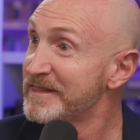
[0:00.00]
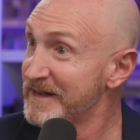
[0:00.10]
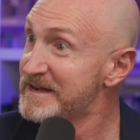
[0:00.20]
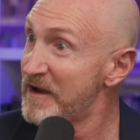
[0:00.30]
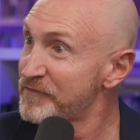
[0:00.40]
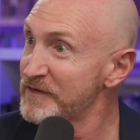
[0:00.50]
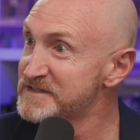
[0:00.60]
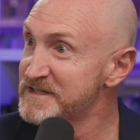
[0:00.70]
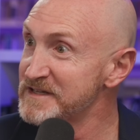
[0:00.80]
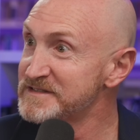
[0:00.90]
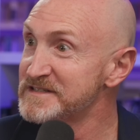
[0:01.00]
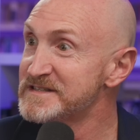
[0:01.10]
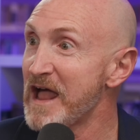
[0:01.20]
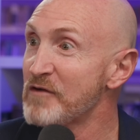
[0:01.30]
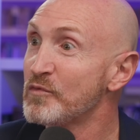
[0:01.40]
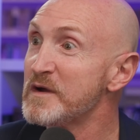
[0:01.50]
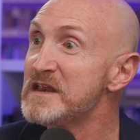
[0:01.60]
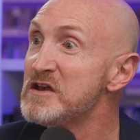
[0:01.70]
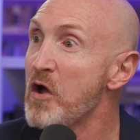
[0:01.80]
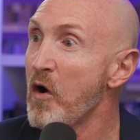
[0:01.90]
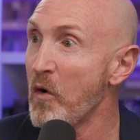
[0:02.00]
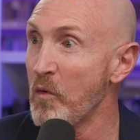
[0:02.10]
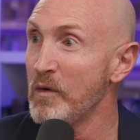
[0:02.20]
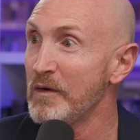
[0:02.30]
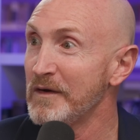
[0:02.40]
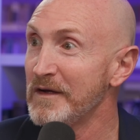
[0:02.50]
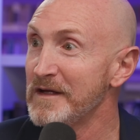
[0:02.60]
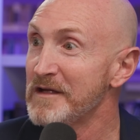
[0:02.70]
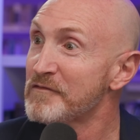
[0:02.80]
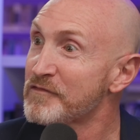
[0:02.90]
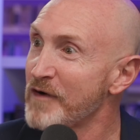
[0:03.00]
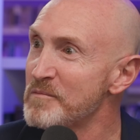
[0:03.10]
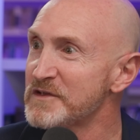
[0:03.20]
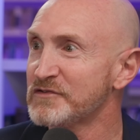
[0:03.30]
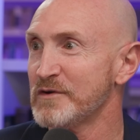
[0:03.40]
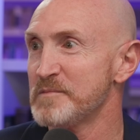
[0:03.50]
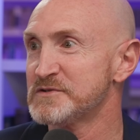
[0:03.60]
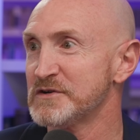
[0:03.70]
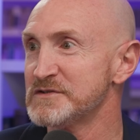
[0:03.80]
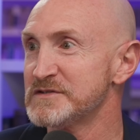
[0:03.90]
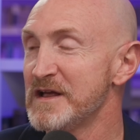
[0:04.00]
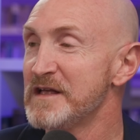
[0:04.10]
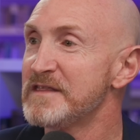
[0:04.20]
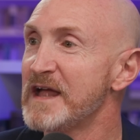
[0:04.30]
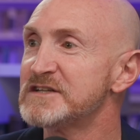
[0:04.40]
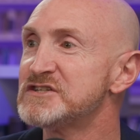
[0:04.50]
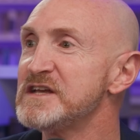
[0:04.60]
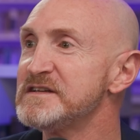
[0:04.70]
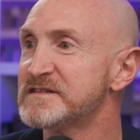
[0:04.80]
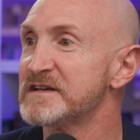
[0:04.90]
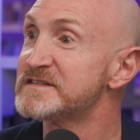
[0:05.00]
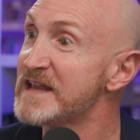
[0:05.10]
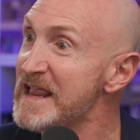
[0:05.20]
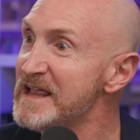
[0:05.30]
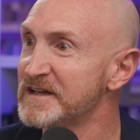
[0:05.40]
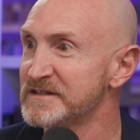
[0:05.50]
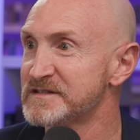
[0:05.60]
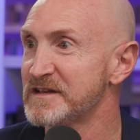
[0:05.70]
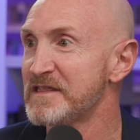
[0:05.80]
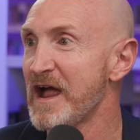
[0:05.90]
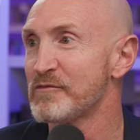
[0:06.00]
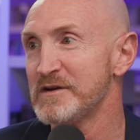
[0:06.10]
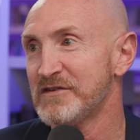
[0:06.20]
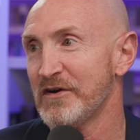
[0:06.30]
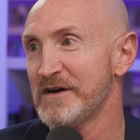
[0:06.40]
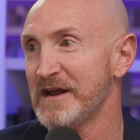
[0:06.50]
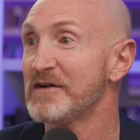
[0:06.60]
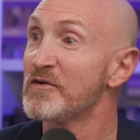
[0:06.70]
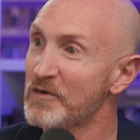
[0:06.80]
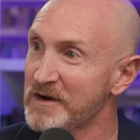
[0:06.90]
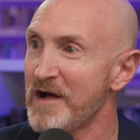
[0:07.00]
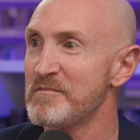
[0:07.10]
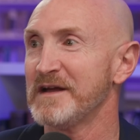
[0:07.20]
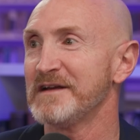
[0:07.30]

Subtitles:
The difference is that we know from the scriptures that Jesus is that returning or coming